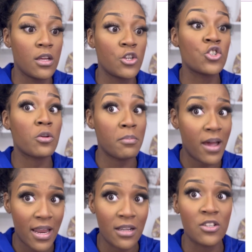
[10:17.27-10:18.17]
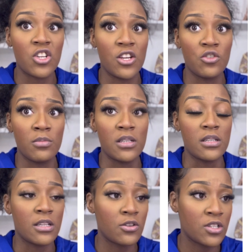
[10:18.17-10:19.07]
Dramatically change your
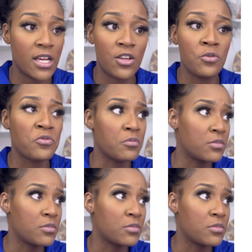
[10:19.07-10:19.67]
business. It'll take you from